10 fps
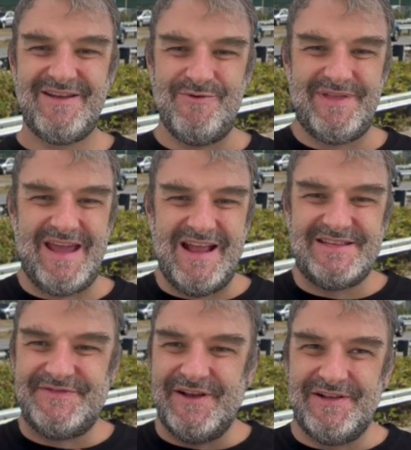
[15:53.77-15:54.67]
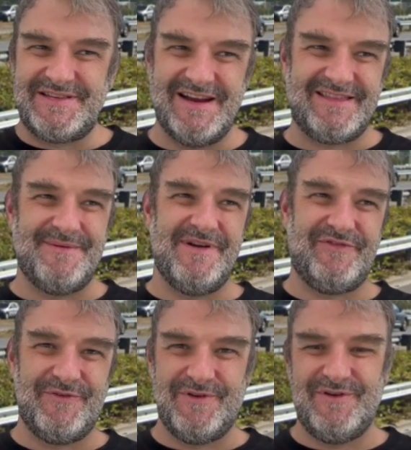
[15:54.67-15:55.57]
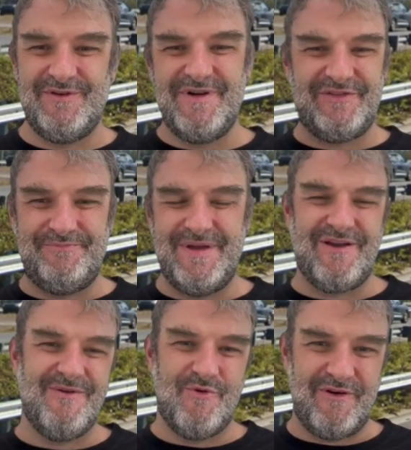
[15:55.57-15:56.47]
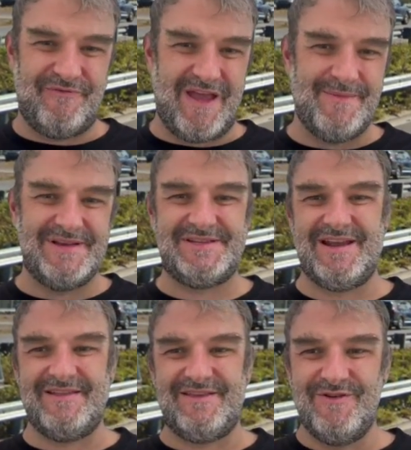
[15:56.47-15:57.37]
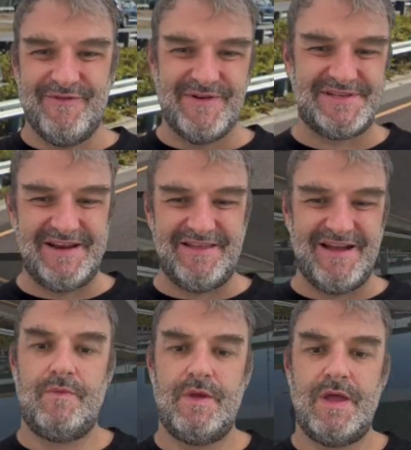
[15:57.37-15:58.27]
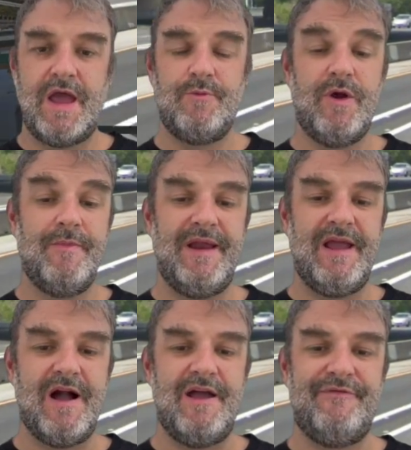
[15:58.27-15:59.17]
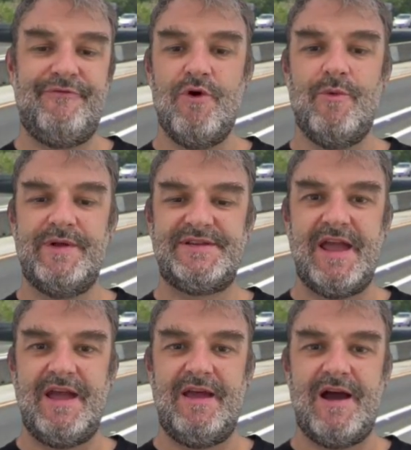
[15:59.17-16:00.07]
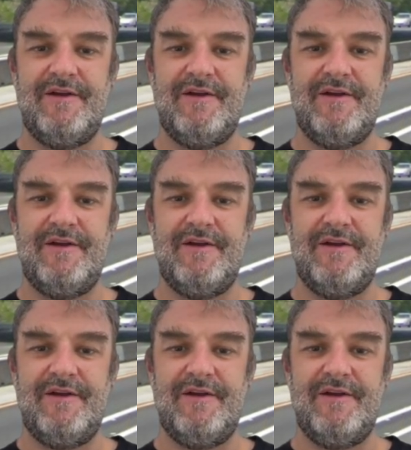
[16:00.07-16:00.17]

Go with Gainesville. It's not that much further, much bigger, more famous. You got the university there. And we are meeting I-4 once again.